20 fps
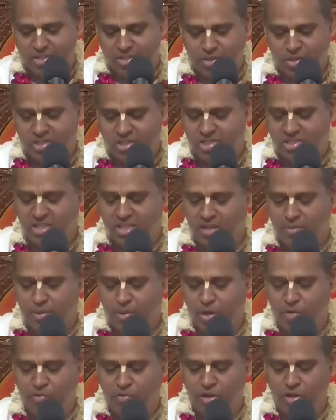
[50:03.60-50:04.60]
So this is the
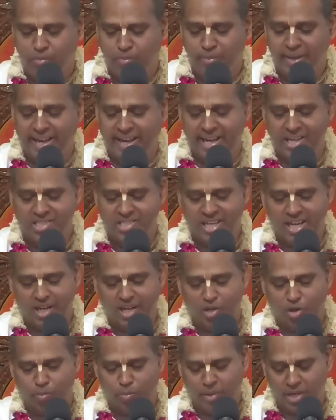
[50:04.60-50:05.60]
beautiful
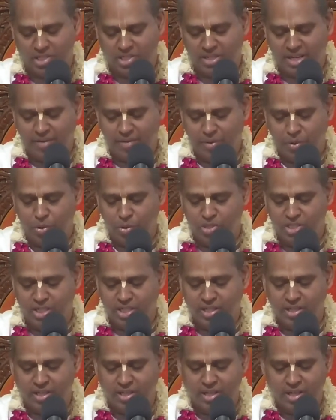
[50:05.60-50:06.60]
parent-child combination that we could
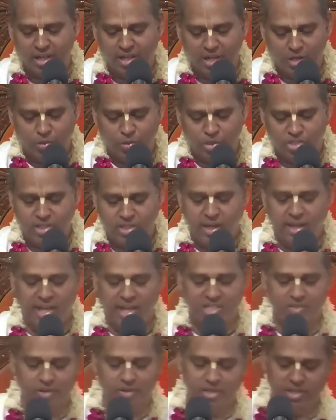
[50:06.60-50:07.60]
see. Towards the
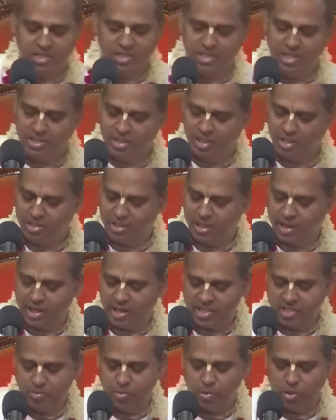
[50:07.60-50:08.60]
last, we'll just discuss the
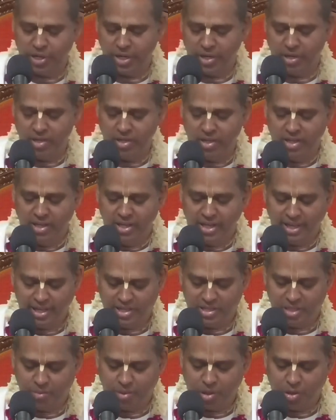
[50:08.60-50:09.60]
last point.
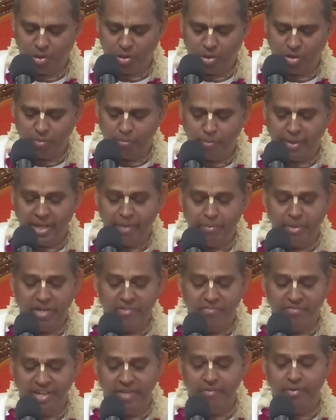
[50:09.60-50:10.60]
is about
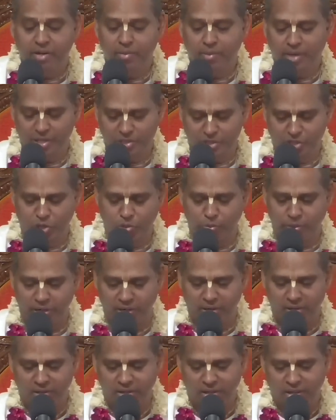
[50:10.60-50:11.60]
becoming a favorable
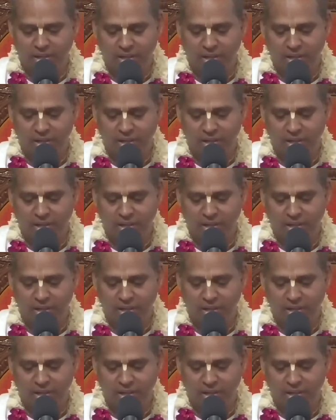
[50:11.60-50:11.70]
instrument.